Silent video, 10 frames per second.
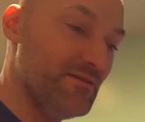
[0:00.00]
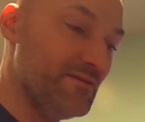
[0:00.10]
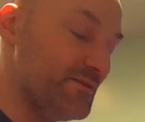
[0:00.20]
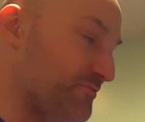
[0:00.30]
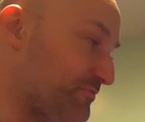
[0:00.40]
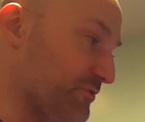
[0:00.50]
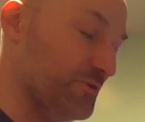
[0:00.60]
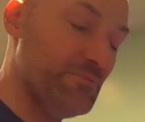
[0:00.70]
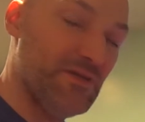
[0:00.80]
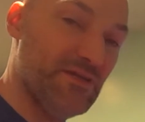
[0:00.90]
the
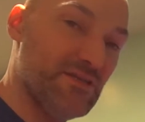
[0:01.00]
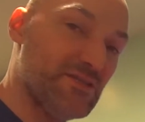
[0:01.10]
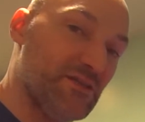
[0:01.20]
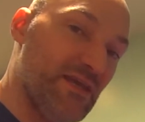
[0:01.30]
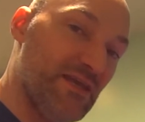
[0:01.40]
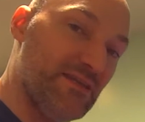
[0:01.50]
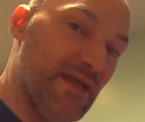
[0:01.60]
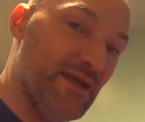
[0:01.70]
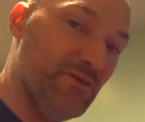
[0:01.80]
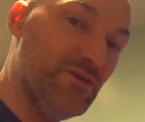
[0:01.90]
filament it's laying
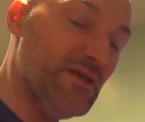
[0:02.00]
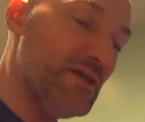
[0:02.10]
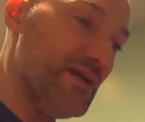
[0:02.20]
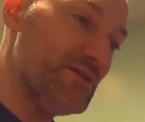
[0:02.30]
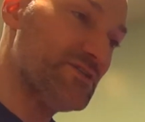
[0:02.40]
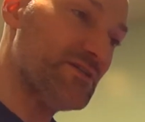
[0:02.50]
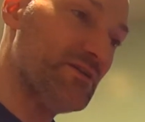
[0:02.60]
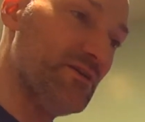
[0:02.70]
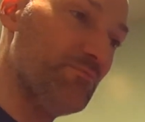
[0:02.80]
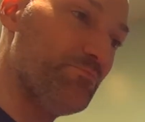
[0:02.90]
down is
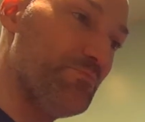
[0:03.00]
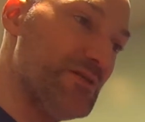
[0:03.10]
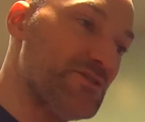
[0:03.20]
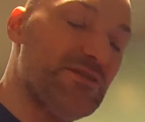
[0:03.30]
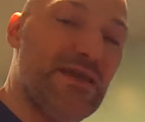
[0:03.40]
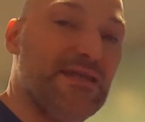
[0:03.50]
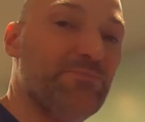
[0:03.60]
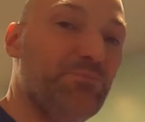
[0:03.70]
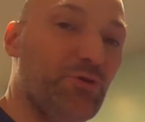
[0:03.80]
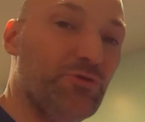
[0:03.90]
basically getting
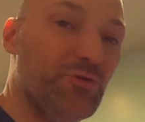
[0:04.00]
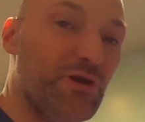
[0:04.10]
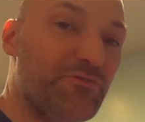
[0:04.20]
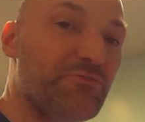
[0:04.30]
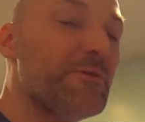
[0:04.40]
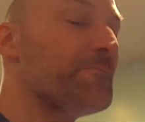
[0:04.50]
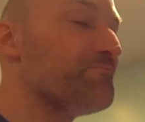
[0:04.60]
pulled off,